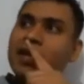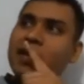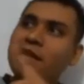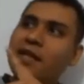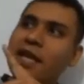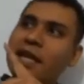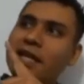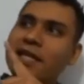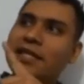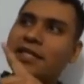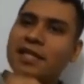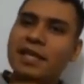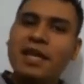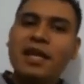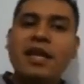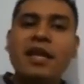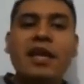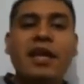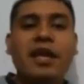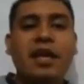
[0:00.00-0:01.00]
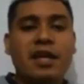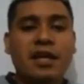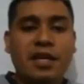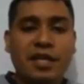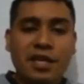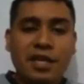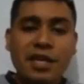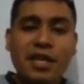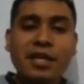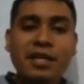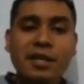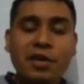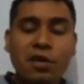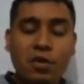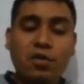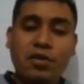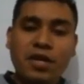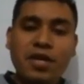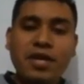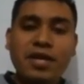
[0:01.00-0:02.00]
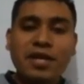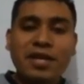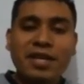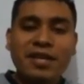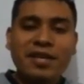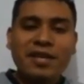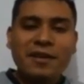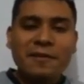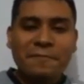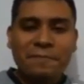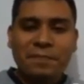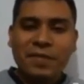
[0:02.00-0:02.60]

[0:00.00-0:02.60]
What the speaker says: That is, eat or eating,